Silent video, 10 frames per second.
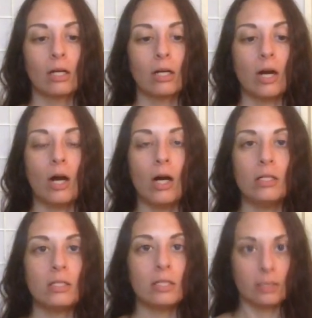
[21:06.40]

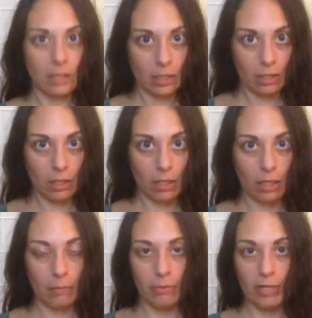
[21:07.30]
constantly
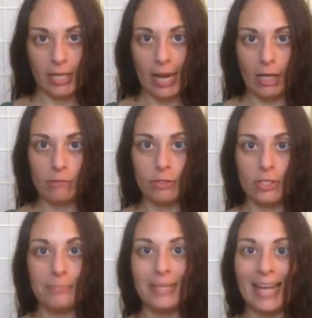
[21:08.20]
providing care for
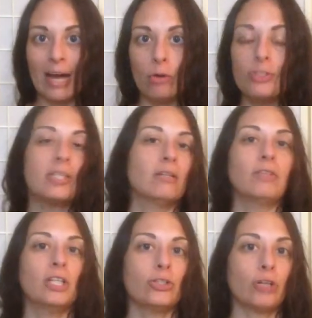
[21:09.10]
somebody else in a
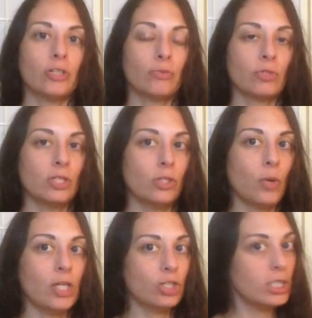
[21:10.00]
very stressful
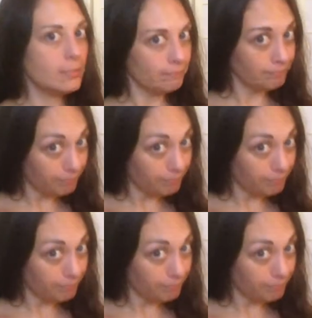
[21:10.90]
situation,